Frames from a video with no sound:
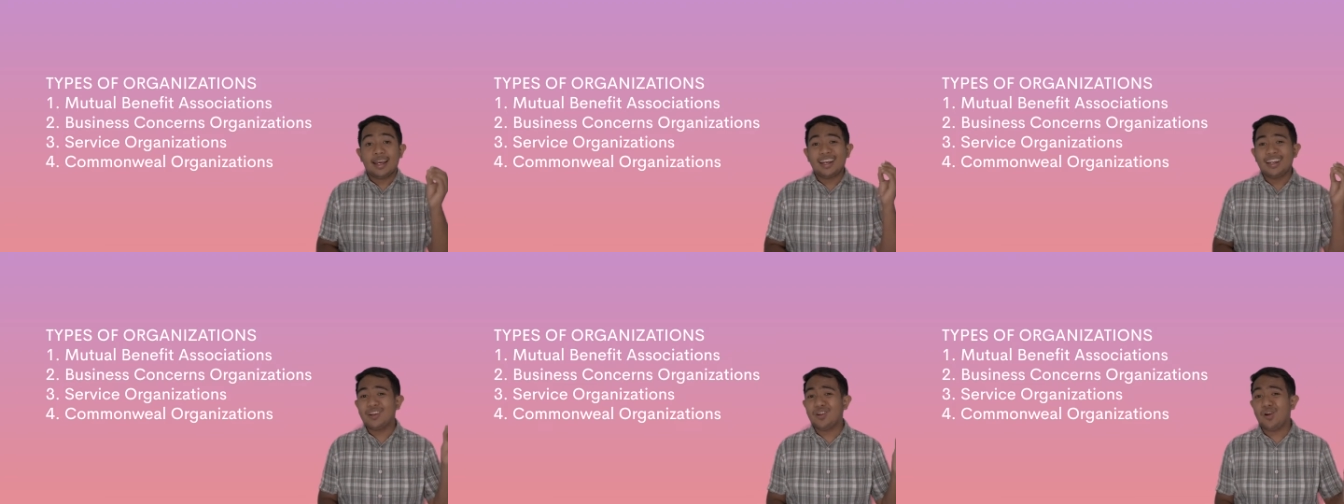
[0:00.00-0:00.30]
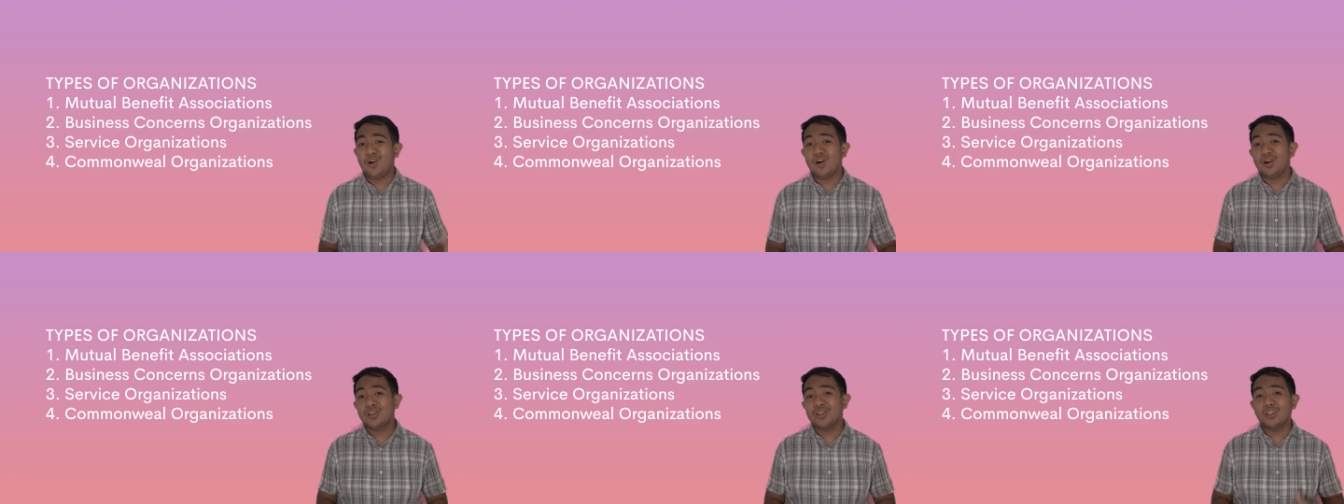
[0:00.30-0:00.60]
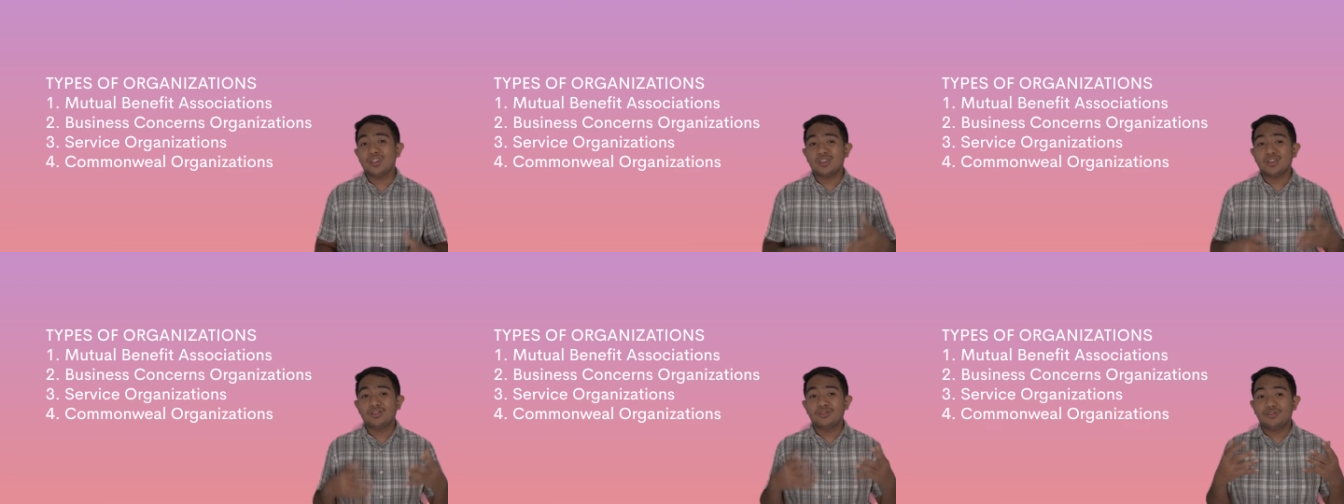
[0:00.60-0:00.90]
in
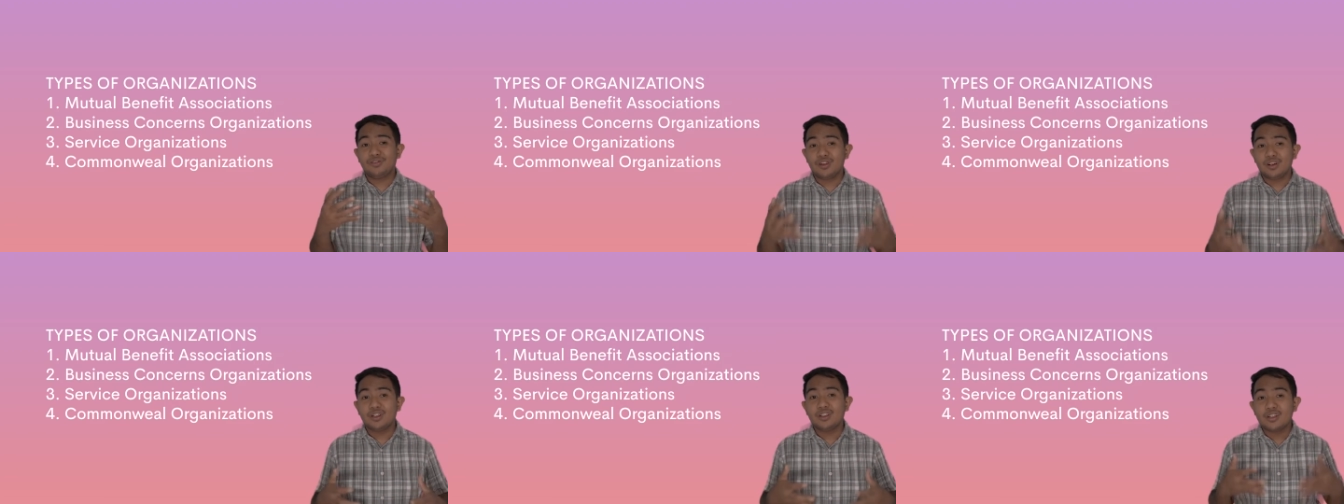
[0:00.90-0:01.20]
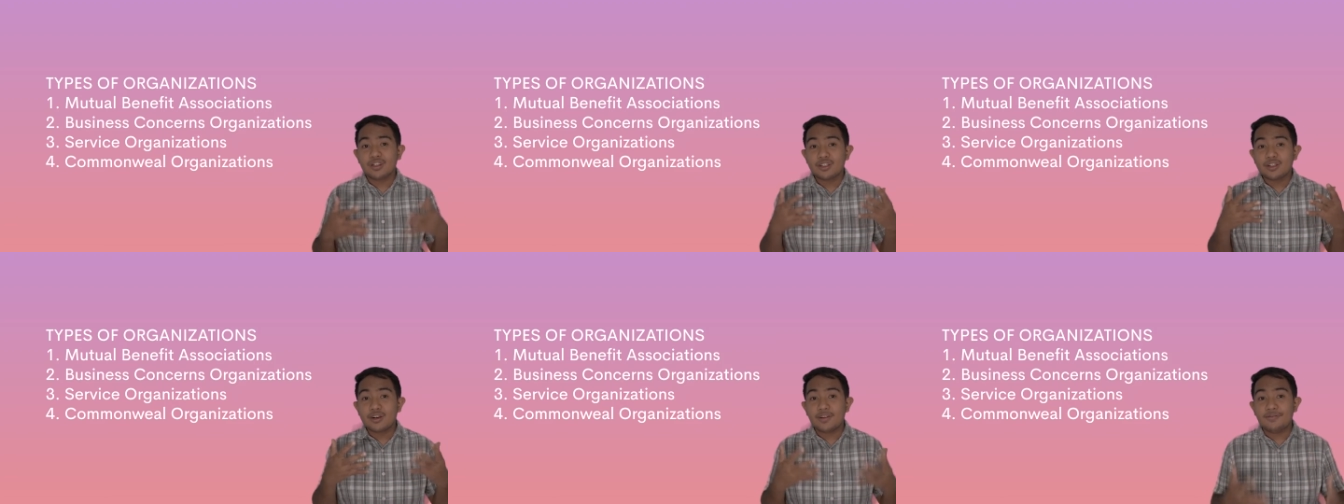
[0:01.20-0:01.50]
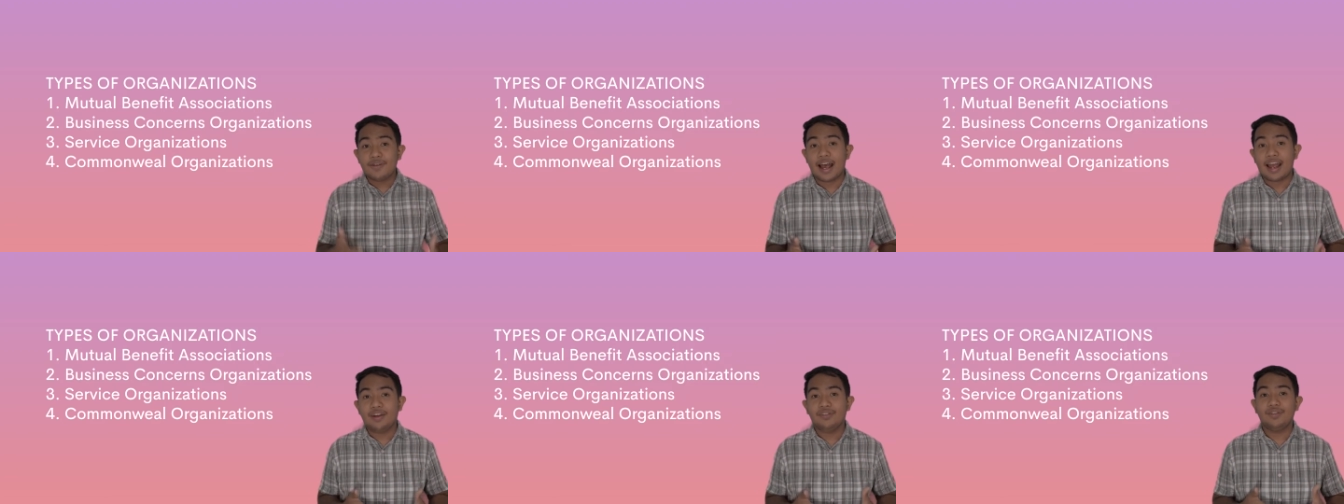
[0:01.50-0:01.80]
order to further
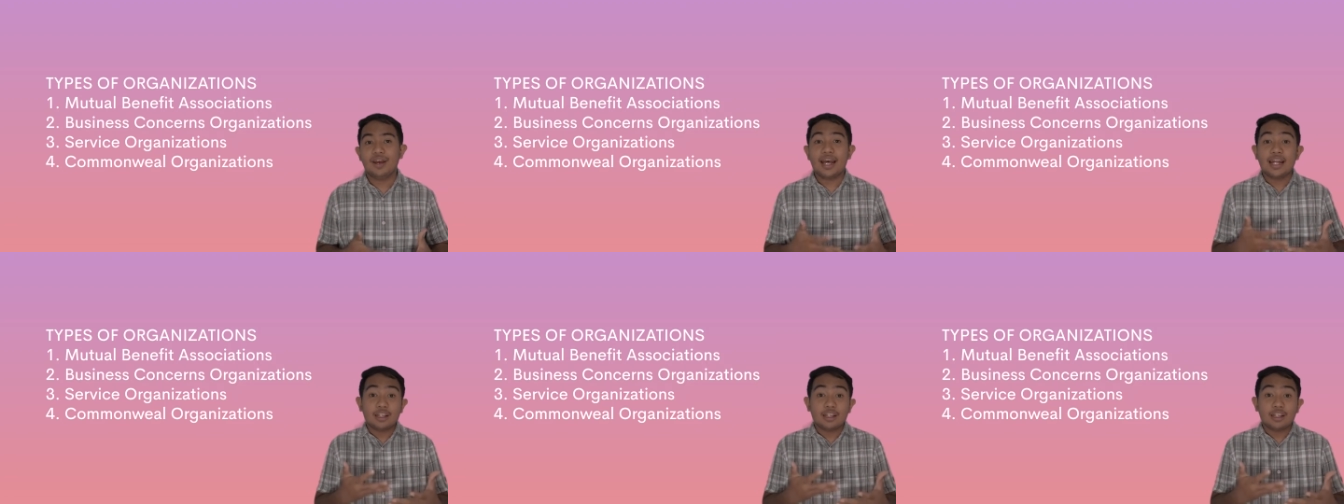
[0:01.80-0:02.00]
survive